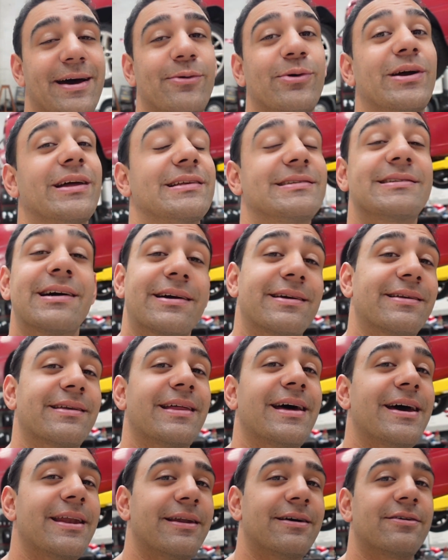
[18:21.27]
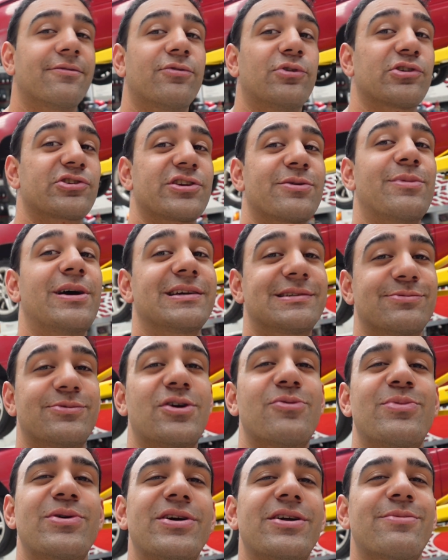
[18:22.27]
we'll get stuck into that. Unfortunately, Mason
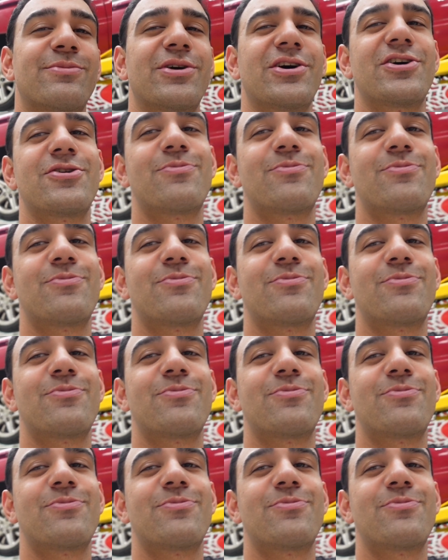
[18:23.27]
won't be here tomorrow,